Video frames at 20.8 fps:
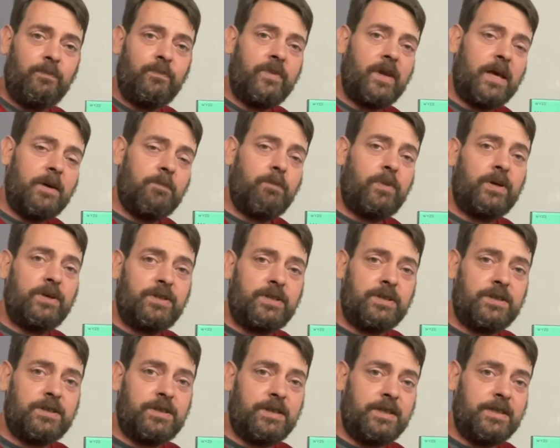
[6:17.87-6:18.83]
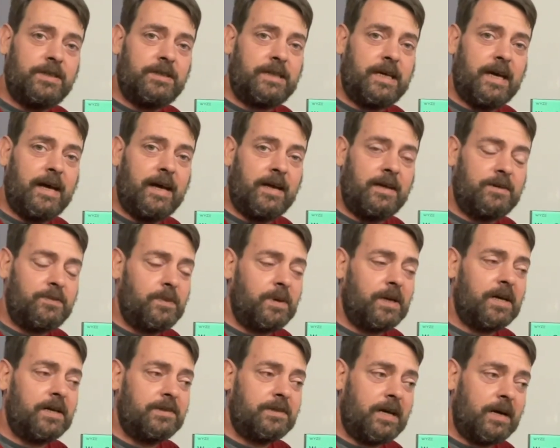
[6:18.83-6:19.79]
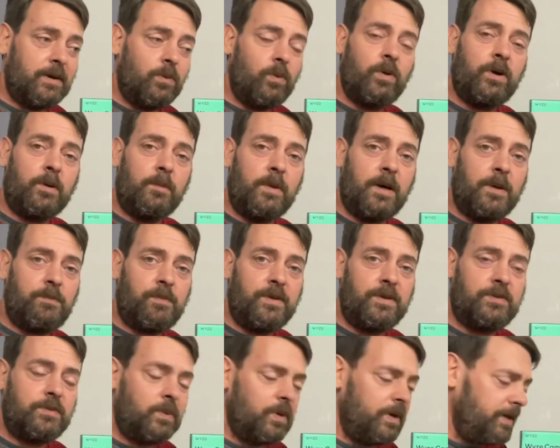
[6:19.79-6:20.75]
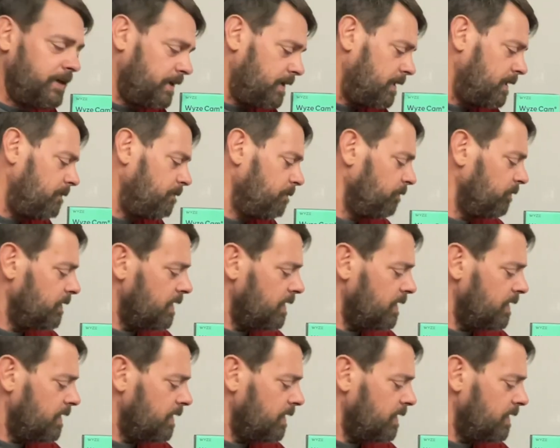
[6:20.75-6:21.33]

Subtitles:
and purchased these guys because I want them up this weekend.